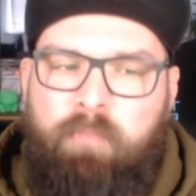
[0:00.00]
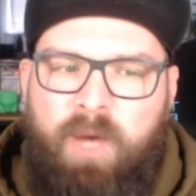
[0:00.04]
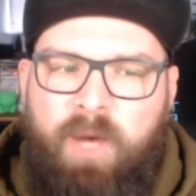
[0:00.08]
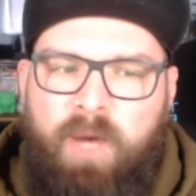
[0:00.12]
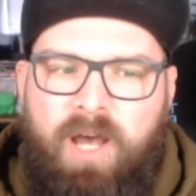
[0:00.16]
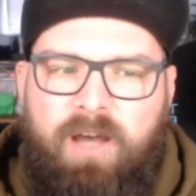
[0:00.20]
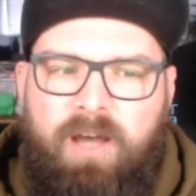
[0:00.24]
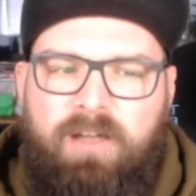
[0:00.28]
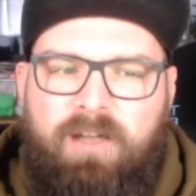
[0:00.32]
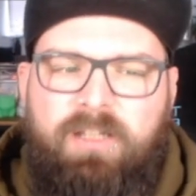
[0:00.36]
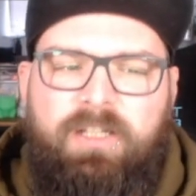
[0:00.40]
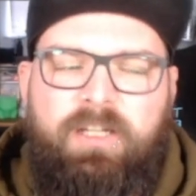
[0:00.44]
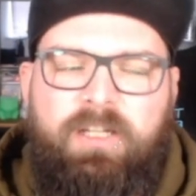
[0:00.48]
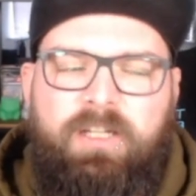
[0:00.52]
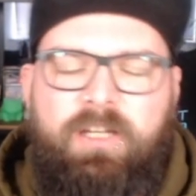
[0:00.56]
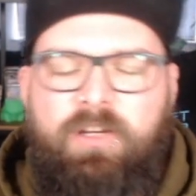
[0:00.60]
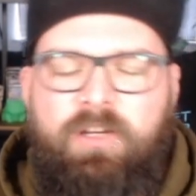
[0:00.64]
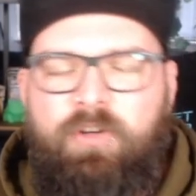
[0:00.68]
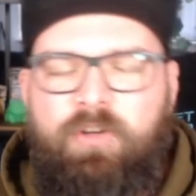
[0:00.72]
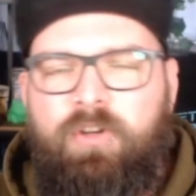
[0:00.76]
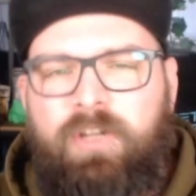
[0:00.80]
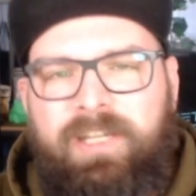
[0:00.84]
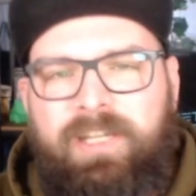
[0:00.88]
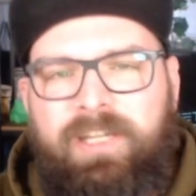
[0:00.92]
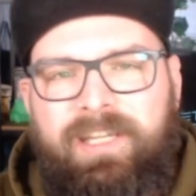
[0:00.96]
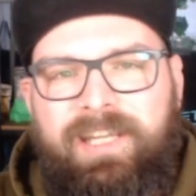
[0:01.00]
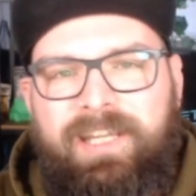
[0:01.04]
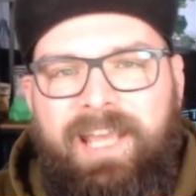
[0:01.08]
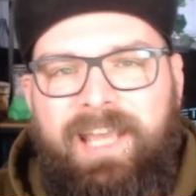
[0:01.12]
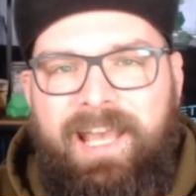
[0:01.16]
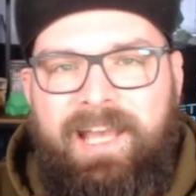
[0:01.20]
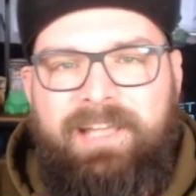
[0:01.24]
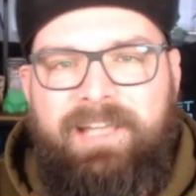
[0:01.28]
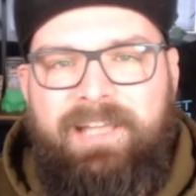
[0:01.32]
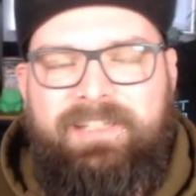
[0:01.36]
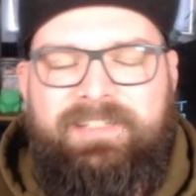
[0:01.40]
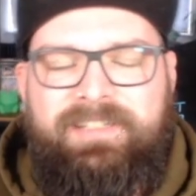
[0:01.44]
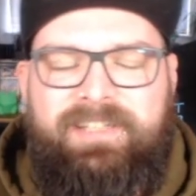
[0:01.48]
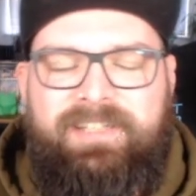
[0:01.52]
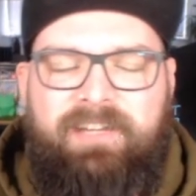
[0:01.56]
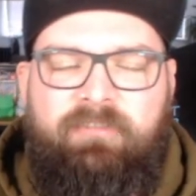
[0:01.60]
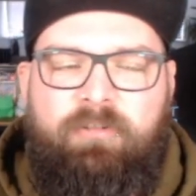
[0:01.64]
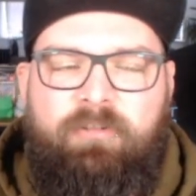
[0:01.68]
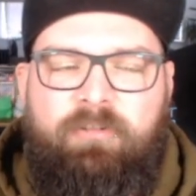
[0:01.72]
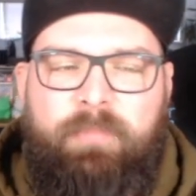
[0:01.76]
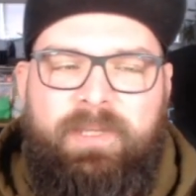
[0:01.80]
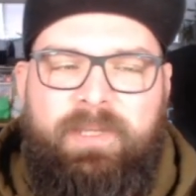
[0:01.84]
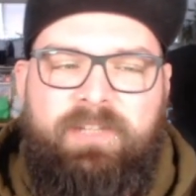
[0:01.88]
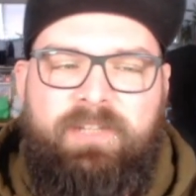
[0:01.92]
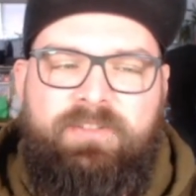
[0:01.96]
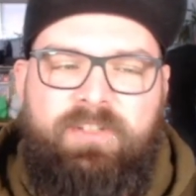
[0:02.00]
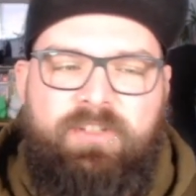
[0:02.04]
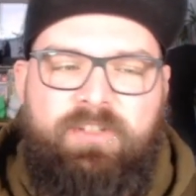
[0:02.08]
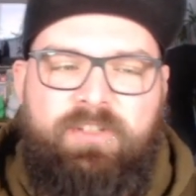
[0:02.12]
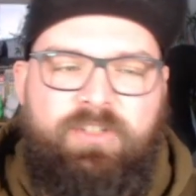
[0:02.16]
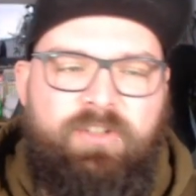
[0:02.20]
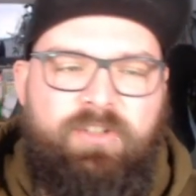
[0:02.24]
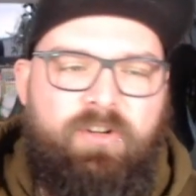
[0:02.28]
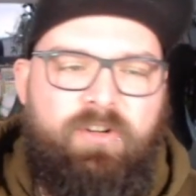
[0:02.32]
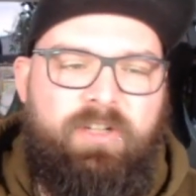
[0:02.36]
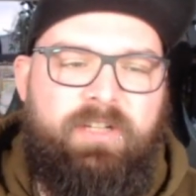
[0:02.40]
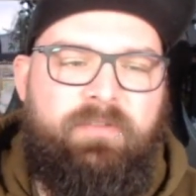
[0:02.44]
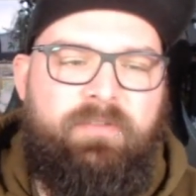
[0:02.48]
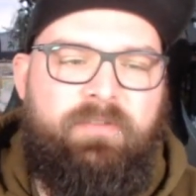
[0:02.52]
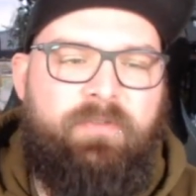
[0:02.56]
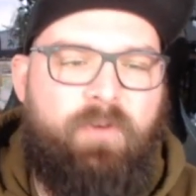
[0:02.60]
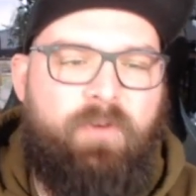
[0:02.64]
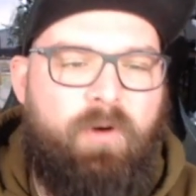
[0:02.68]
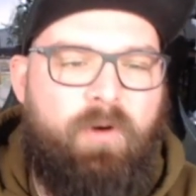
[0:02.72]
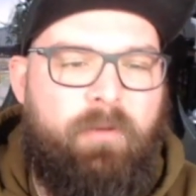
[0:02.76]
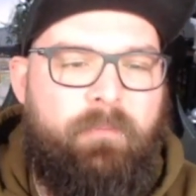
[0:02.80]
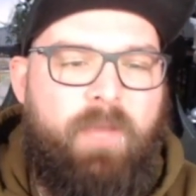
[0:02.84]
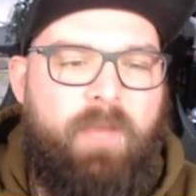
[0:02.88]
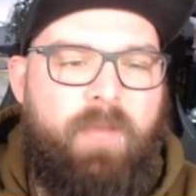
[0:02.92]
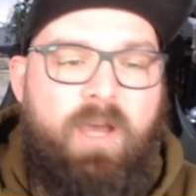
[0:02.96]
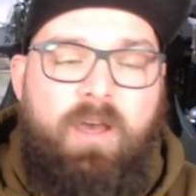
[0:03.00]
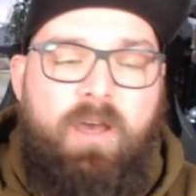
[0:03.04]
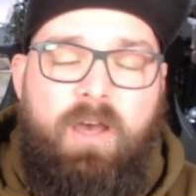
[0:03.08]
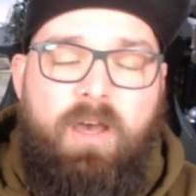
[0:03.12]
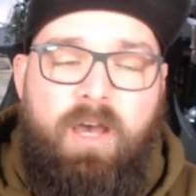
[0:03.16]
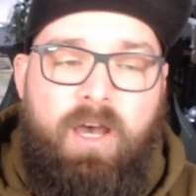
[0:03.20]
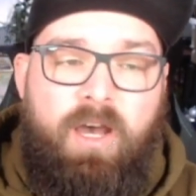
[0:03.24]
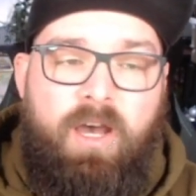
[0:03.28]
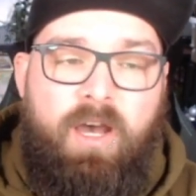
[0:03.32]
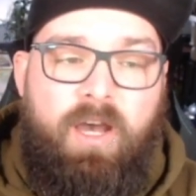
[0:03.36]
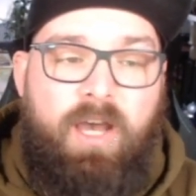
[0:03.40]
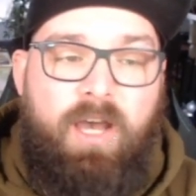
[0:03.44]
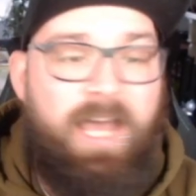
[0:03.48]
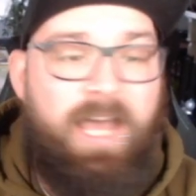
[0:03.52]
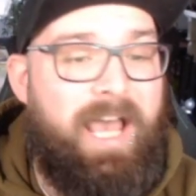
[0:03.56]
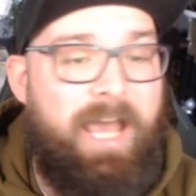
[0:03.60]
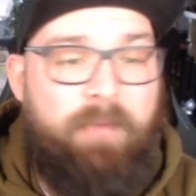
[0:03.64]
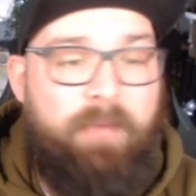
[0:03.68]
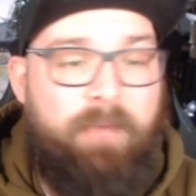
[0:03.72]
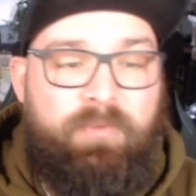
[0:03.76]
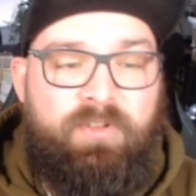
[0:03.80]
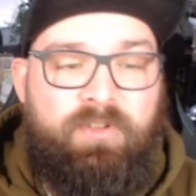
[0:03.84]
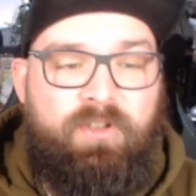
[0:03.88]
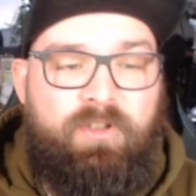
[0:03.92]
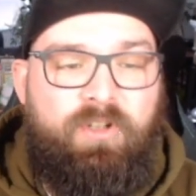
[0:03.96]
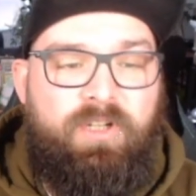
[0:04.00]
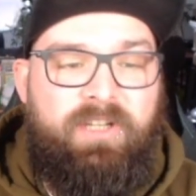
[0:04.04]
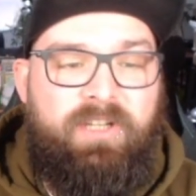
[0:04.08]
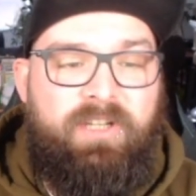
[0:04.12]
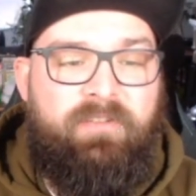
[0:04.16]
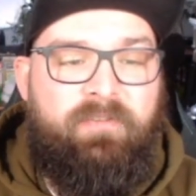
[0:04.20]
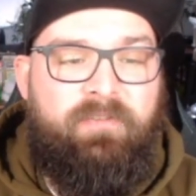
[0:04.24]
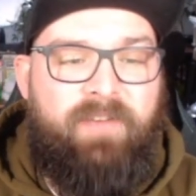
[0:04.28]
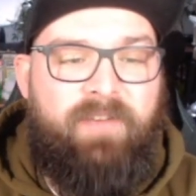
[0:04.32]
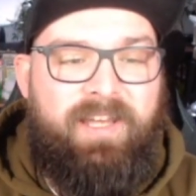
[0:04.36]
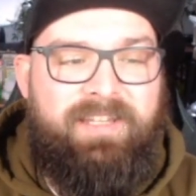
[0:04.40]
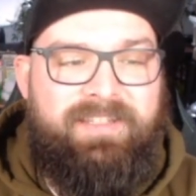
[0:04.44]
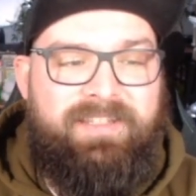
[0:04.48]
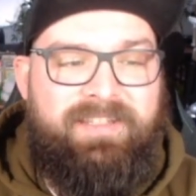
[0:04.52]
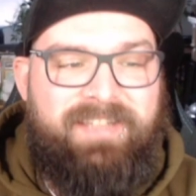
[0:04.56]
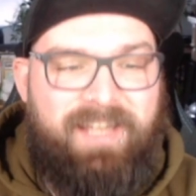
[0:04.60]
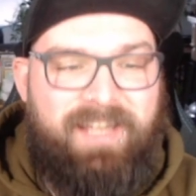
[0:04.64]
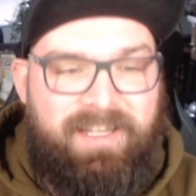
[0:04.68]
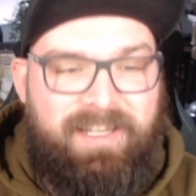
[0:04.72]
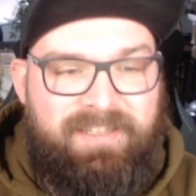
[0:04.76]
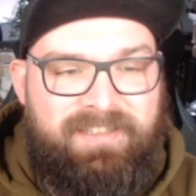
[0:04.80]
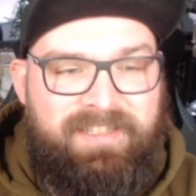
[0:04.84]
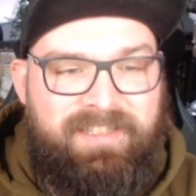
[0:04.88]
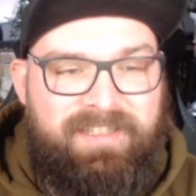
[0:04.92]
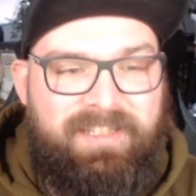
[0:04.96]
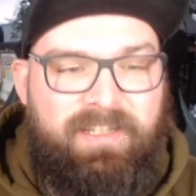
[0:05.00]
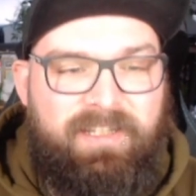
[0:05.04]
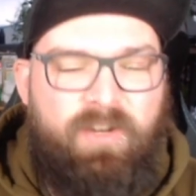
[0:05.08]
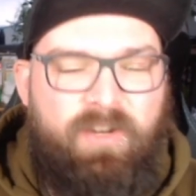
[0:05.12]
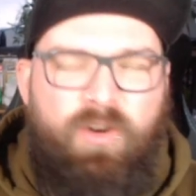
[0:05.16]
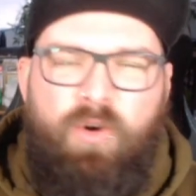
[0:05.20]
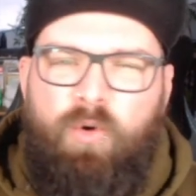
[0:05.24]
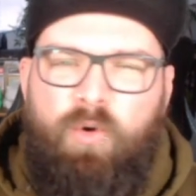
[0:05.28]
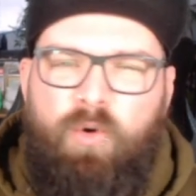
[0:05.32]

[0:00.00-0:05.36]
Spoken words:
But looking at Cerebee's shiny form, absolutely fantastic.